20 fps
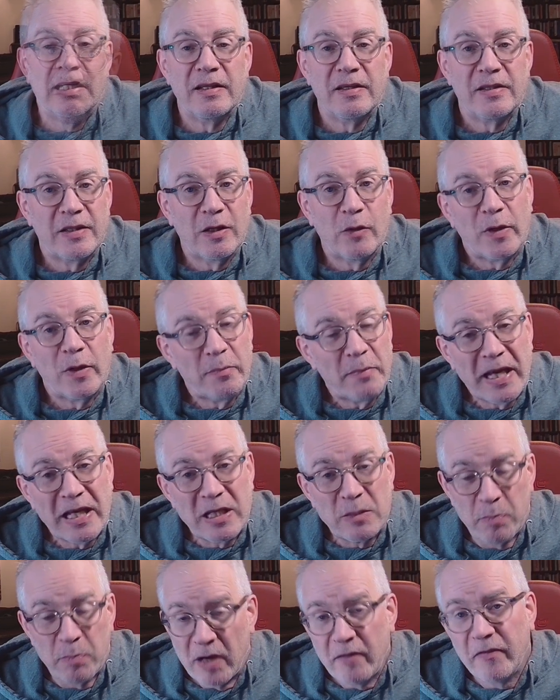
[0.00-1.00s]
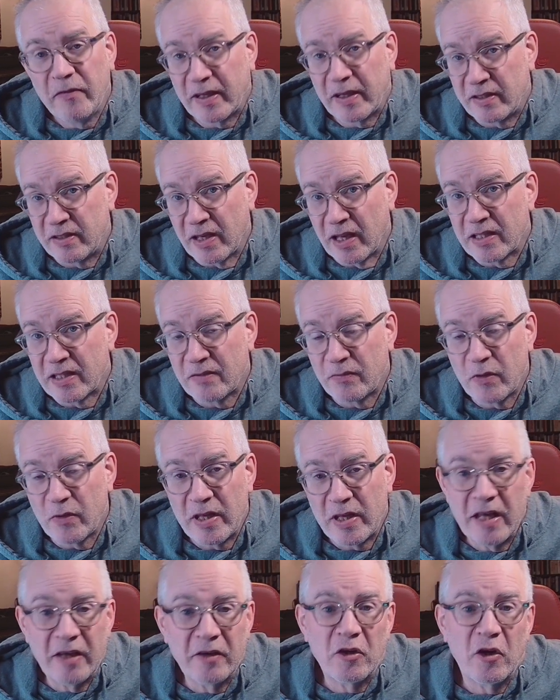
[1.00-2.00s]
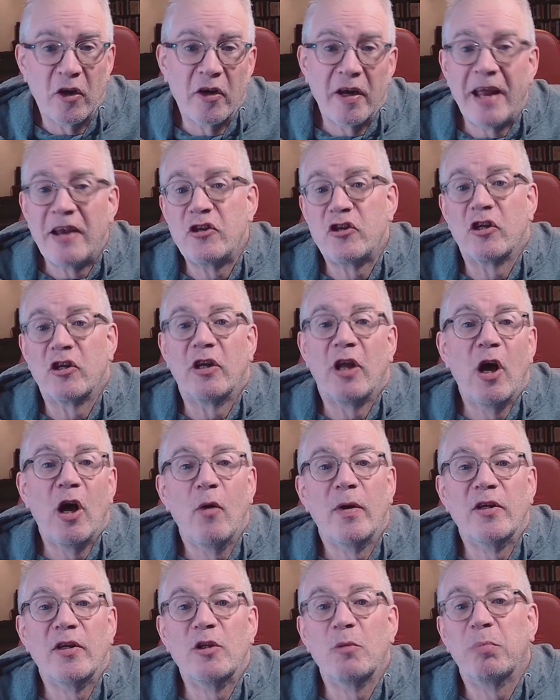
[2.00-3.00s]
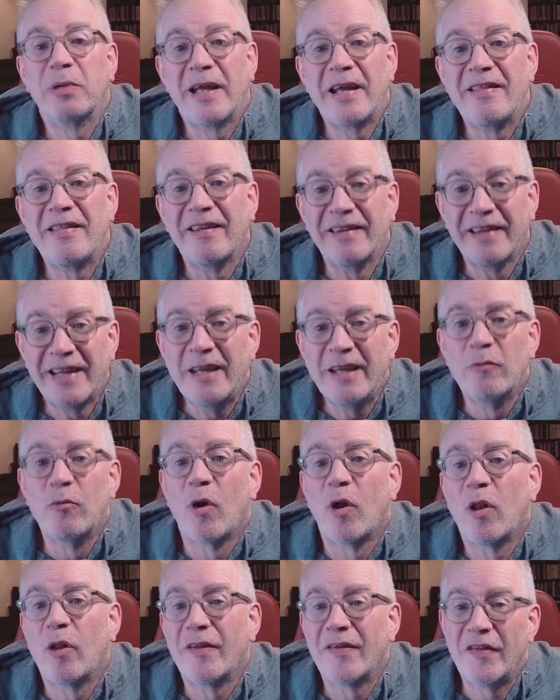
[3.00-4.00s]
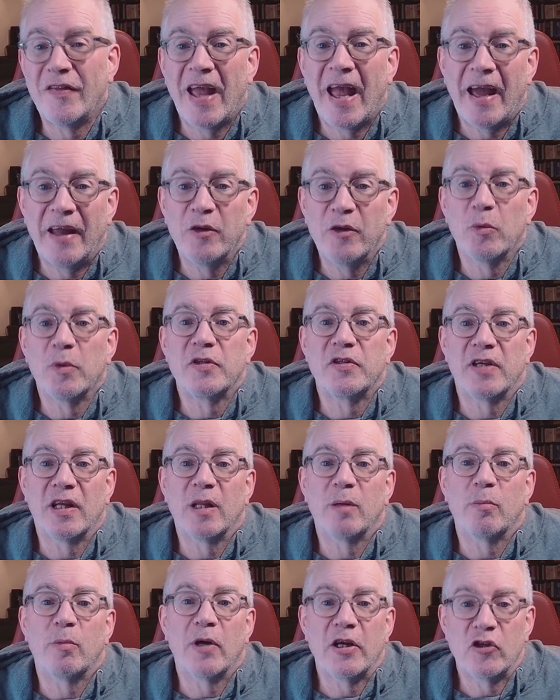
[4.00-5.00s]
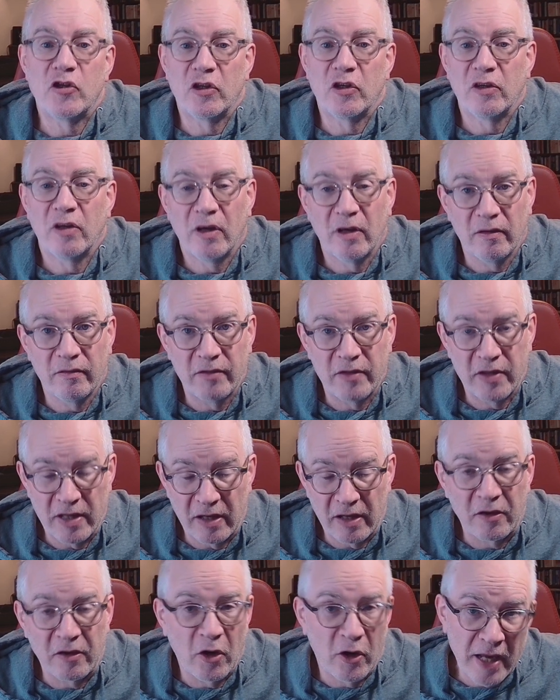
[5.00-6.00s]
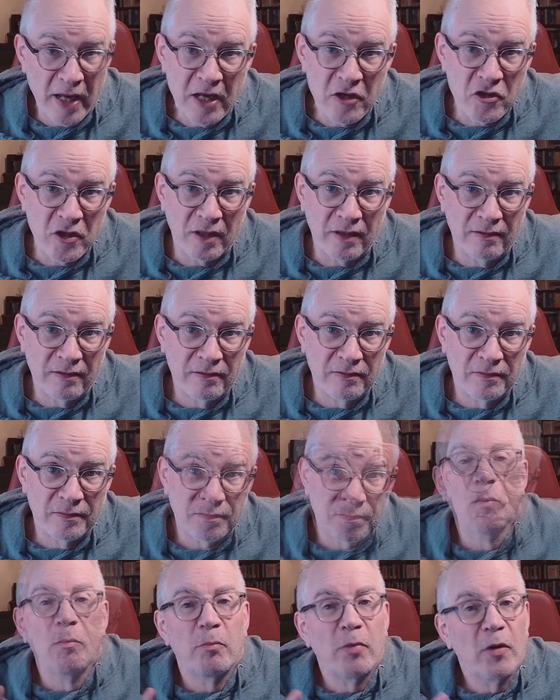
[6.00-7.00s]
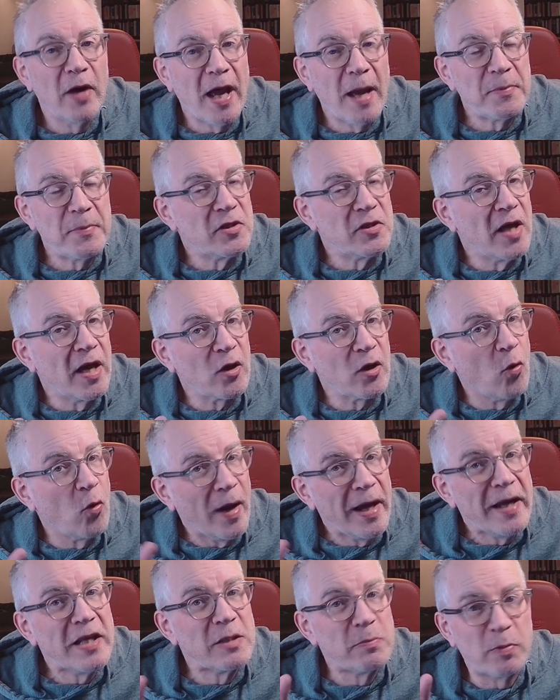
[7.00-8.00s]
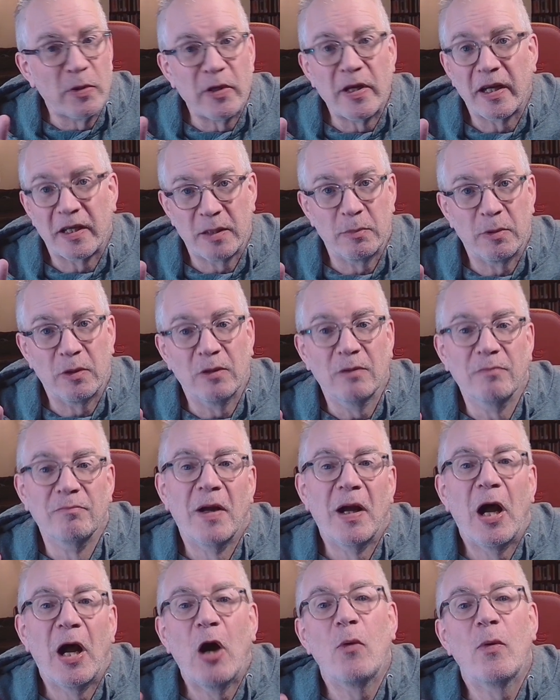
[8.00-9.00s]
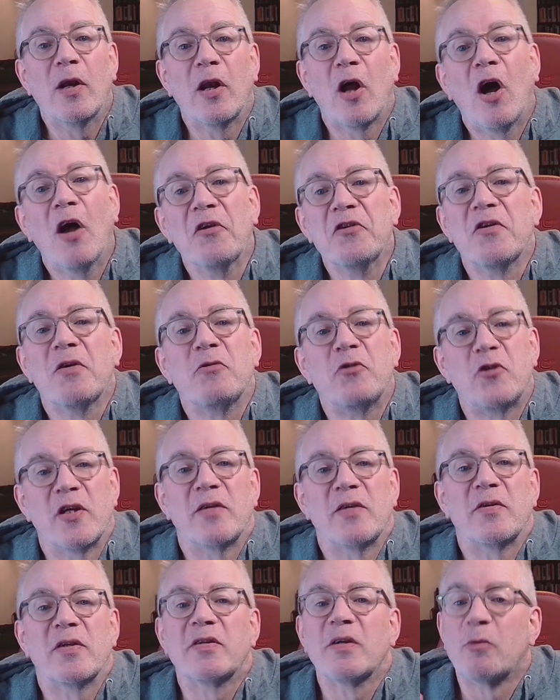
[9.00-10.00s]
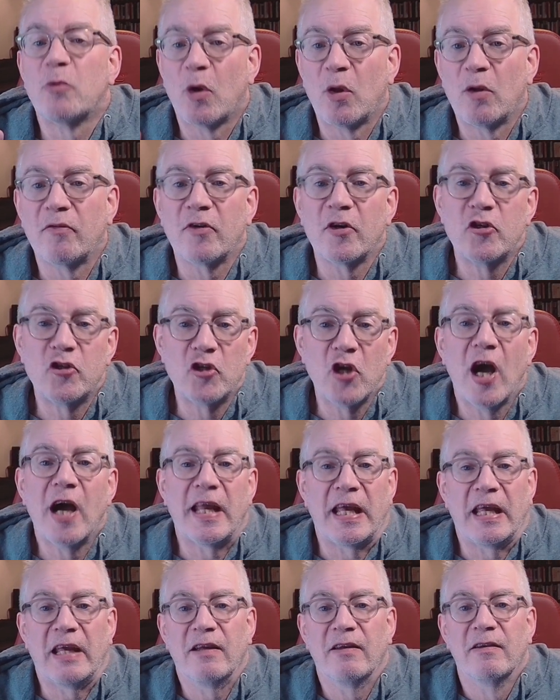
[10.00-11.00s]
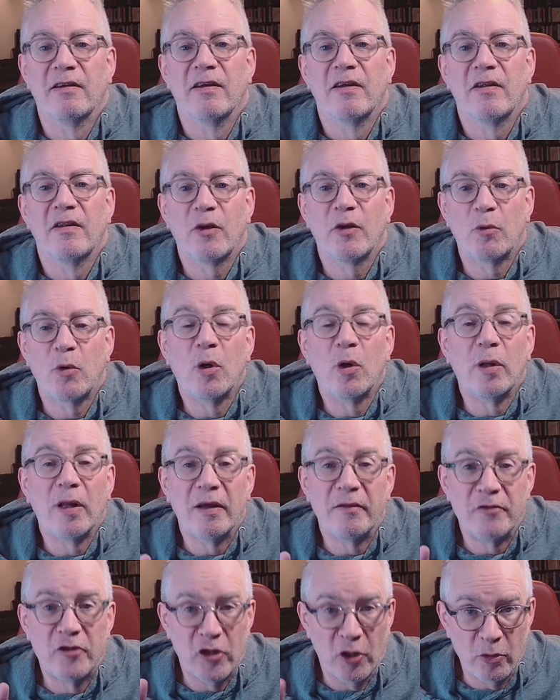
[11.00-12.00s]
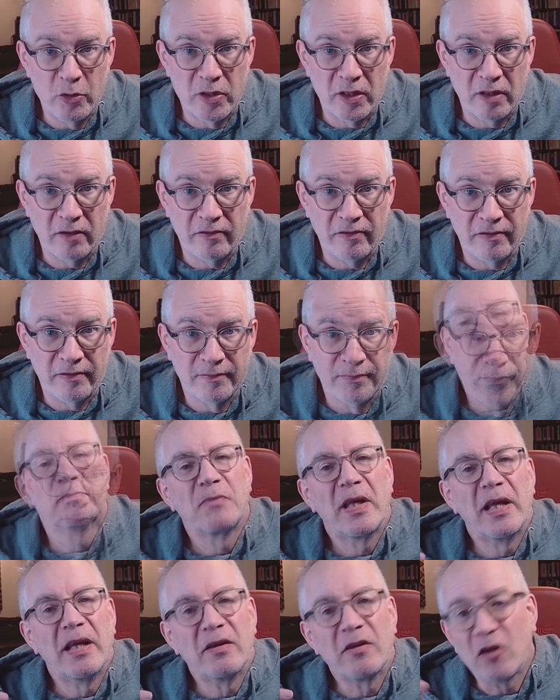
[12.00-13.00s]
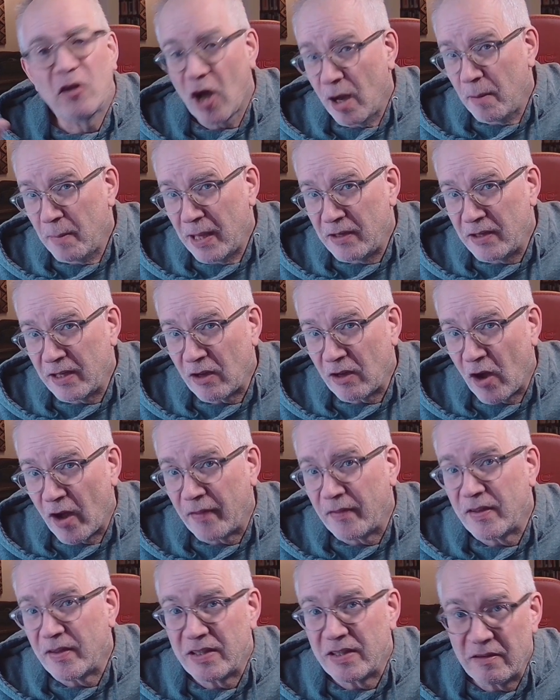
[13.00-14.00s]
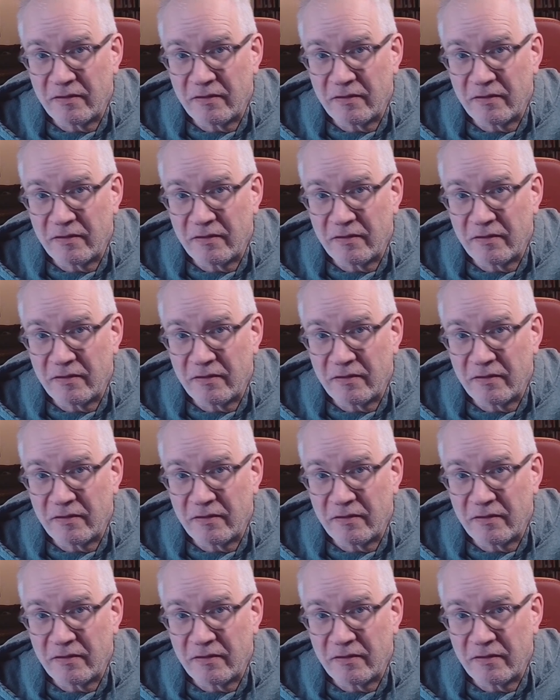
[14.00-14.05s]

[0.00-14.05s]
so it makes perfect sense for the incarnational Owen to play the lead role in the annual celebration of the Incarnation. Perhaps not quite as predictable, Owen also chooses a role for Johnny, the role of Joseph. In commenting on this